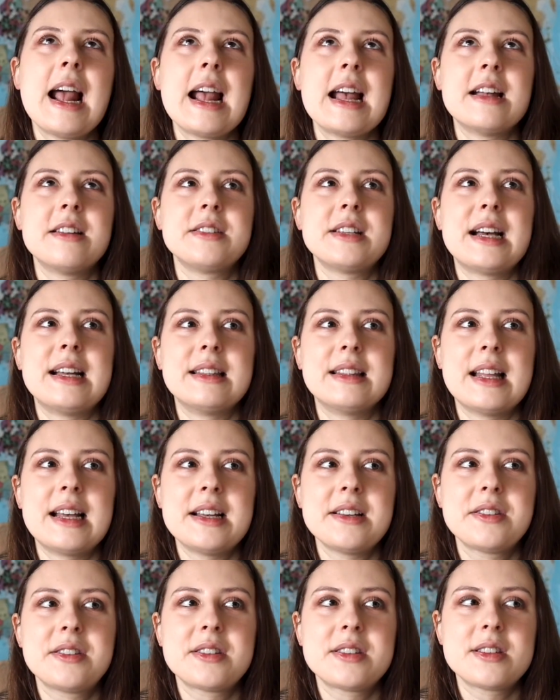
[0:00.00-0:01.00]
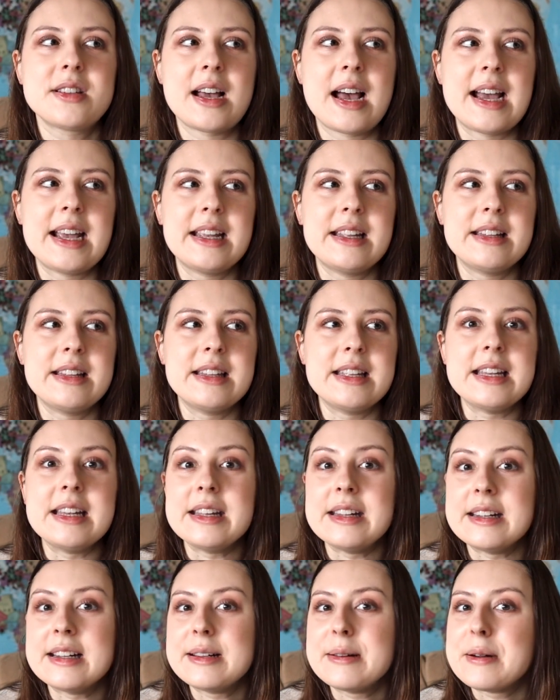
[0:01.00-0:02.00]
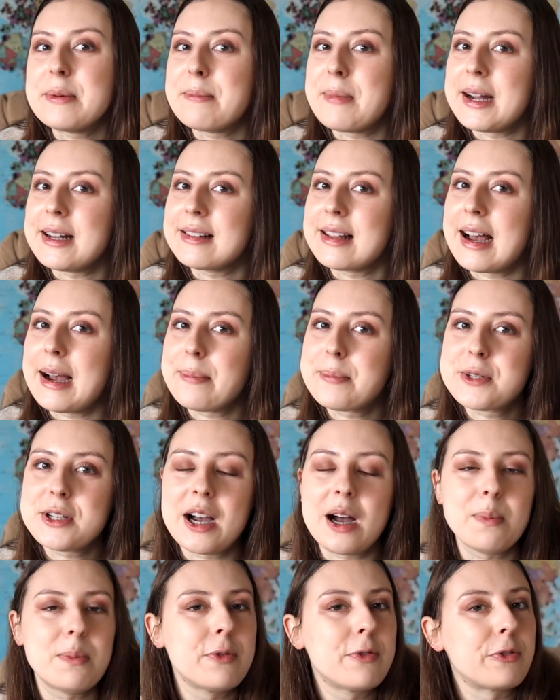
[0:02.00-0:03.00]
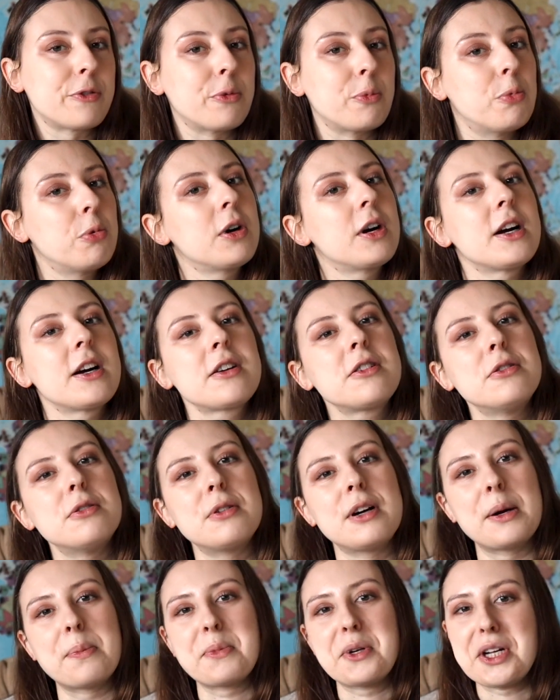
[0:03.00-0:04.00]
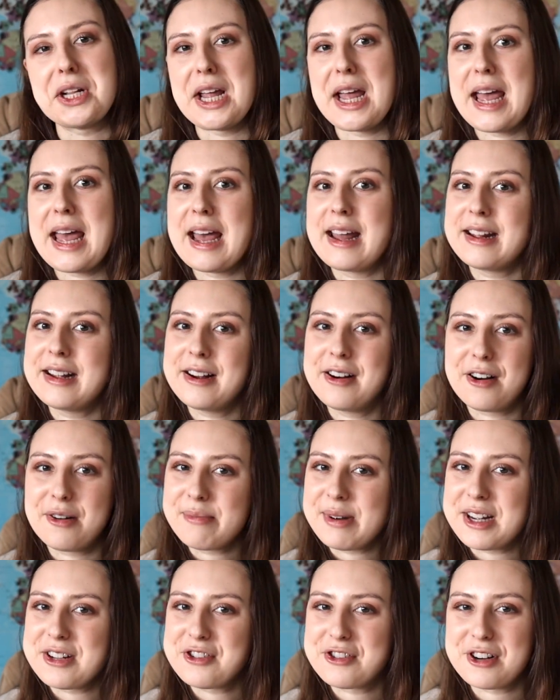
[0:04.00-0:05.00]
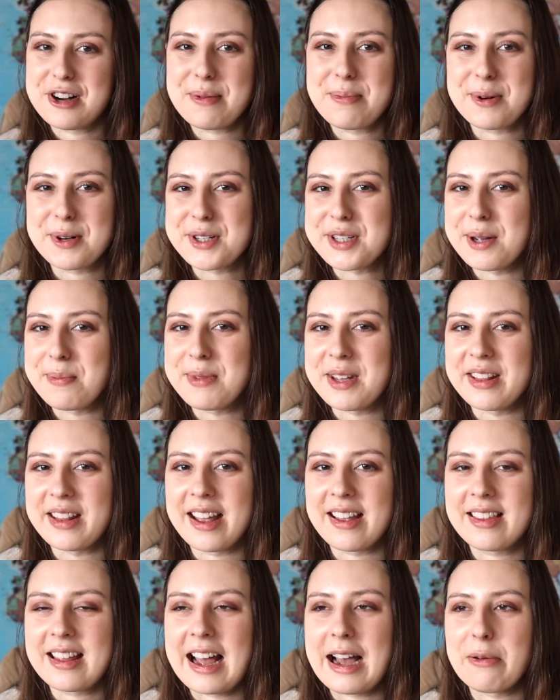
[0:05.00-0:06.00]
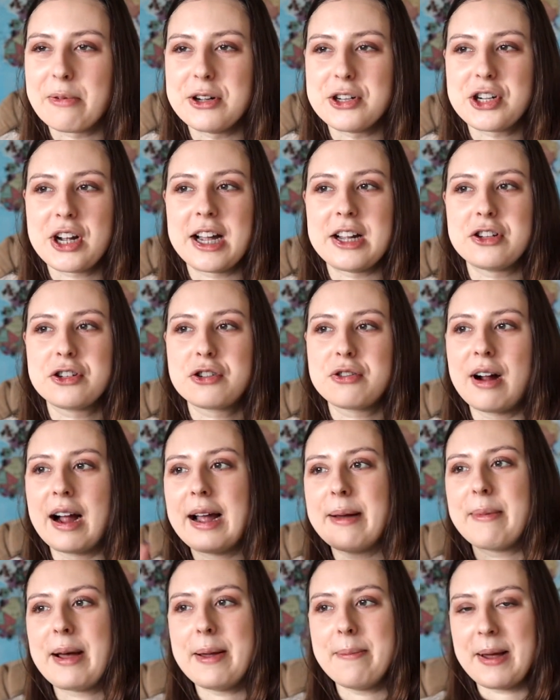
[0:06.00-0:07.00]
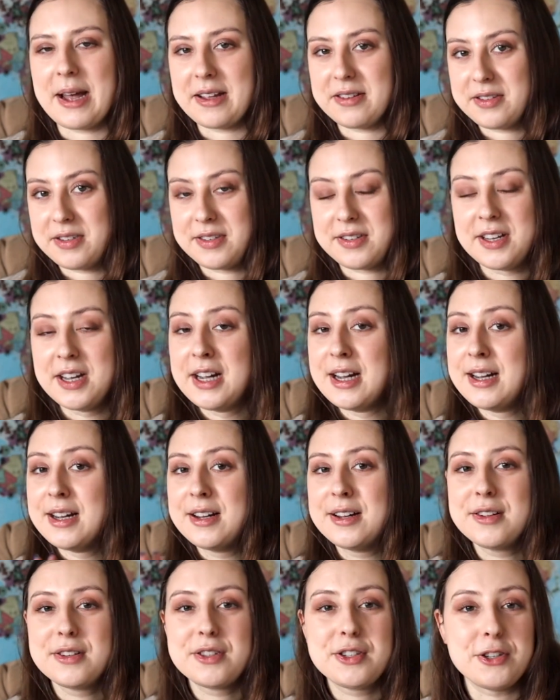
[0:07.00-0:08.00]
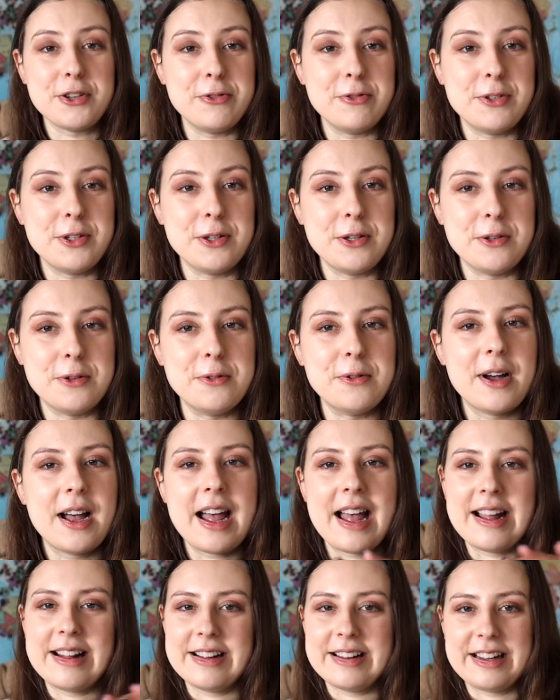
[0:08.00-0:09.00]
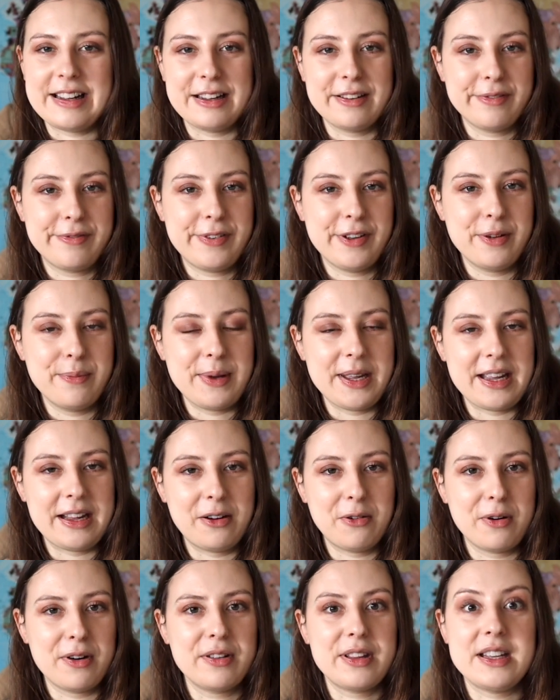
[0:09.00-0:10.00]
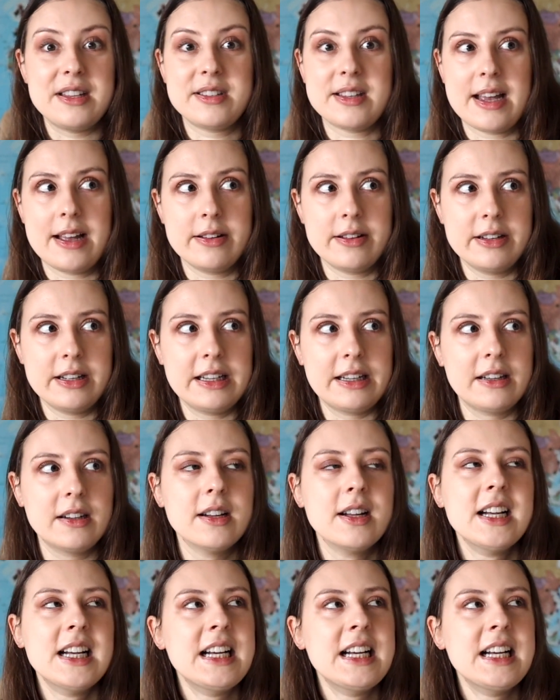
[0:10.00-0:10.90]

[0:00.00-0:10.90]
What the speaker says: And unless I need my laptop for work or I'm gonna edit on my trip or something like that, which I try my best to do editing and filming, or at least editing